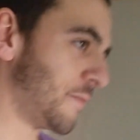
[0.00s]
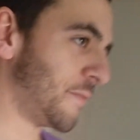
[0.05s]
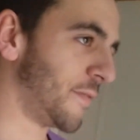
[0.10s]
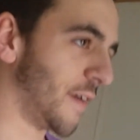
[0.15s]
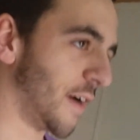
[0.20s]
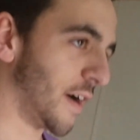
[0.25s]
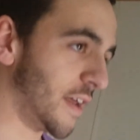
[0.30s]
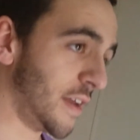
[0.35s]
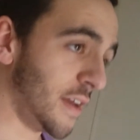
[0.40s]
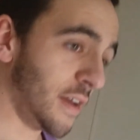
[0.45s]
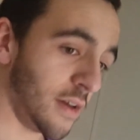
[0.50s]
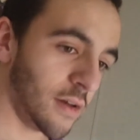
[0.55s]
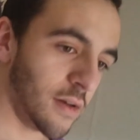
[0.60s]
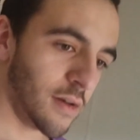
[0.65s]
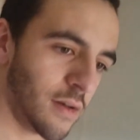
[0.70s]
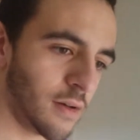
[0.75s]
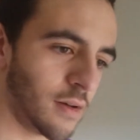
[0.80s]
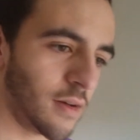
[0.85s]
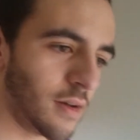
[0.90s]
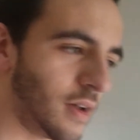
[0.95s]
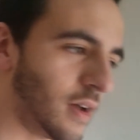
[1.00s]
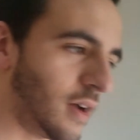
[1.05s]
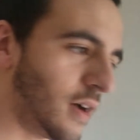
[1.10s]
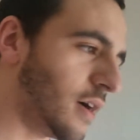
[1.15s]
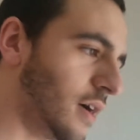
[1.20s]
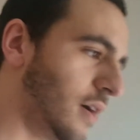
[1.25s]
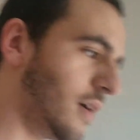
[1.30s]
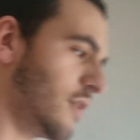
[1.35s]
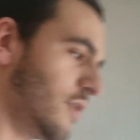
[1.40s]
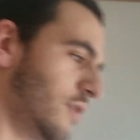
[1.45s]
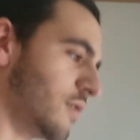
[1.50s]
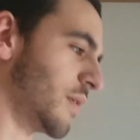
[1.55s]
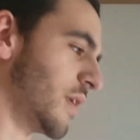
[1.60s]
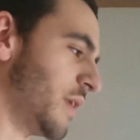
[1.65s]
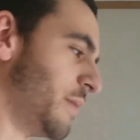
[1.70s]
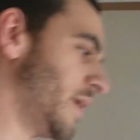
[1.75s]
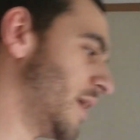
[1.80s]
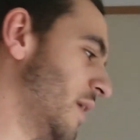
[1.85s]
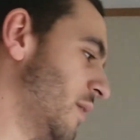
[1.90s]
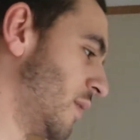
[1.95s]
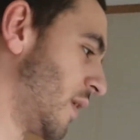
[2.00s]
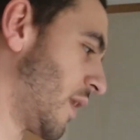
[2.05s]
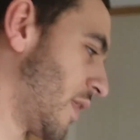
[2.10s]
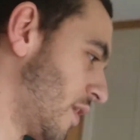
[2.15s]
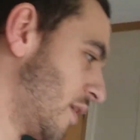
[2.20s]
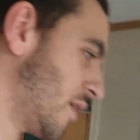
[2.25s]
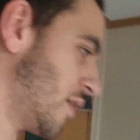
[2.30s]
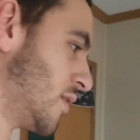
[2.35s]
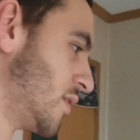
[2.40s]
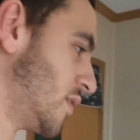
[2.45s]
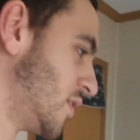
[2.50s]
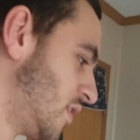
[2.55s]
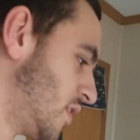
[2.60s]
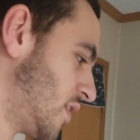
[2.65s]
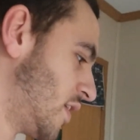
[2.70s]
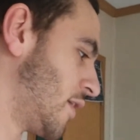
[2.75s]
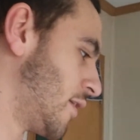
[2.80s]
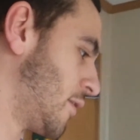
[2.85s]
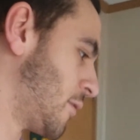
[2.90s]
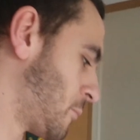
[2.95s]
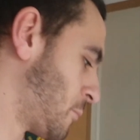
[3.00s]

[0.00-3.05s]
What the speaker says: fun. So I'm going to be getting one of those.